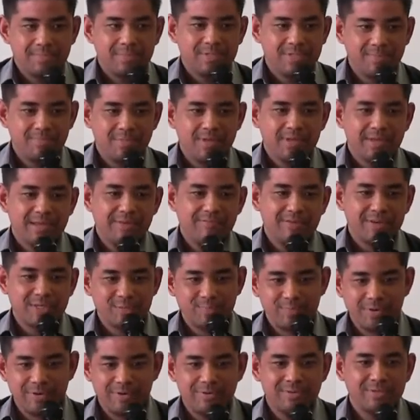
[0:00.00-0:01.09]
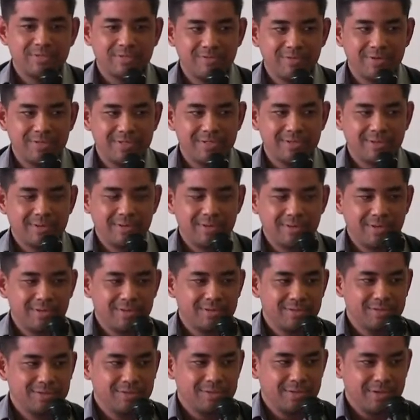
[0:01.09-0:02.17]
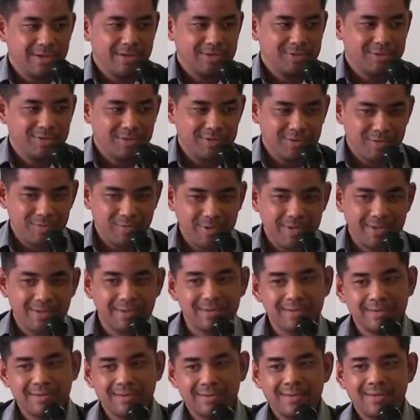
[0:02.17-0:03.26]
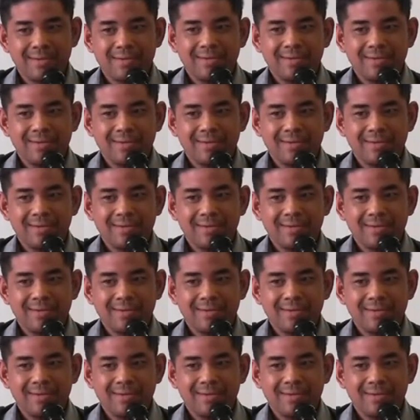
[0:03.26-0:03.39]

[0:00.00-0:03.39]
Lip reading: something they've experienced recently during the week?